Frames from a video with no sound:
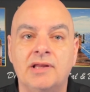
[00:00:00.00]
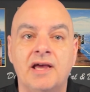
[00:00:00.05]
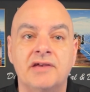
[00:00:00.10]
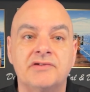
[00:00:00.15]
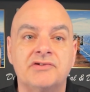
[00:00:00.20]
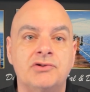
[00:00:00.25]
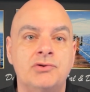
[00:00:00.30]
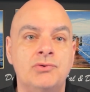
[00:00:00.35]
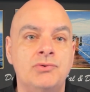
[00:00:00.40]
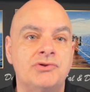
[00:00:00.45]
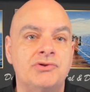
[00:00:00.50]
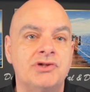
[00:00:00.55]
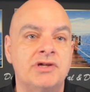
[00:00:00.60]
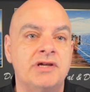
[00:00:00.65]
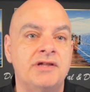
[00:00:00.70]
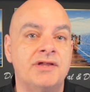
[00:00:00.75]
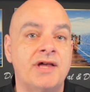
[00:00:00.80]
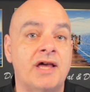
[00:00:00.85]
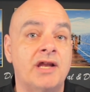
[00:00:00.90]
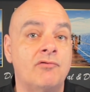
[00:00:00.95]
last
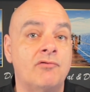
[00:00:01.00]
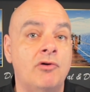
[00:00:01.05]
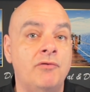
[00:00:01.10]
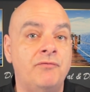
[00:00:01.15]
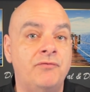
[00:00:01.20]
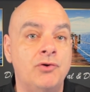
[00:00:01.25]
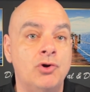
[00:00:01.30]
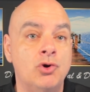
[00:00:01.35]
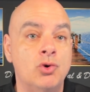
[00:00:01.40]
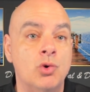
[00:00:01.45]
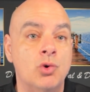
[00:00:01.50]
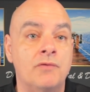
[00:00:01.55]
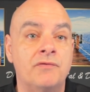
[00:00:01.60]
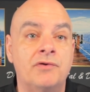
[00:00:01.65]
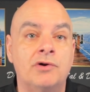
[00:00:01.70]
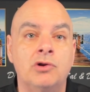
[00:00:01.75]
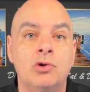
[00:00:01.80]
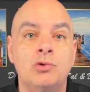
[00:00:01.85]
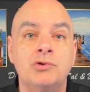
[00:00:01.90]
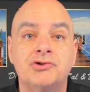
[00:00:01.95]
Tuesday that a review
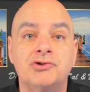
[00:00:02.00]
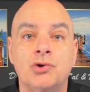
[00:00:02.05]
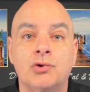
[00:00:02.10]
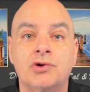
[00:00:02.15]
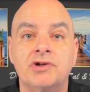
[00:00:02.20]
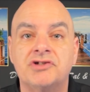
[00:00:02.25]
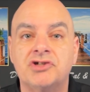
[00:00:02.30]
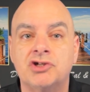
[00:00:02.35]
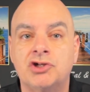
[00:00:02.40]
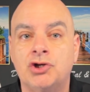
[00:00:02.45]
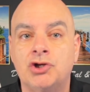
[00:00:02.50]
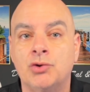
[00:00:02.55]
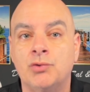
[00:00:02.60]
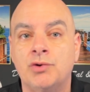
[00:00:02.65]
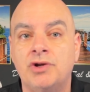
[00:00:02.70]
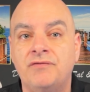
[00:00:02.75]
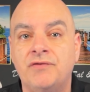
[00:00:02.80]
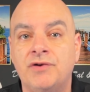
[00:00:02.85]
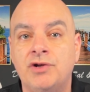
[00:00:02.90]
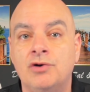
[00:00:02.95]
of closed-circuit
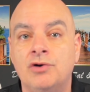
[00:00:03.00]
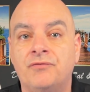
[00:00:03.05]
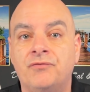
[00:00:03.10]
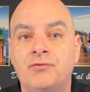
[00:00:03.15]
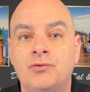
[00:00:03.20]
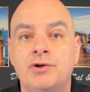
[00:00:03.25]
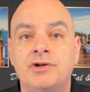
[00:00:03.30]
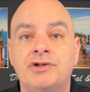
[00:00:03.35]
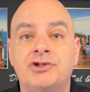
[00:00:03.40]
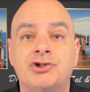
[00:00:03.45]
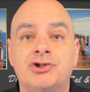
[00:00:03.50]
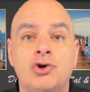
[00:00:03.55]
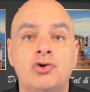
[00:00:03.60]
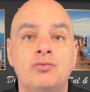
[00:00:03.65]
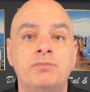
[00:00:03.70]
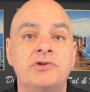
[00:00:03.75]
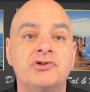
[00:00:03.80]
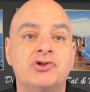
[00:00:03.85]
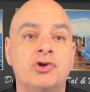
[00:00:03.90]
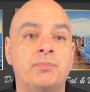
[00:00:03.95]
security video footage
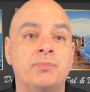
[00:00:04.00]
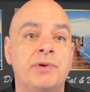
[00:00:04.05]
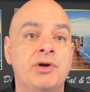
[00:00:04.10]
showed Mr.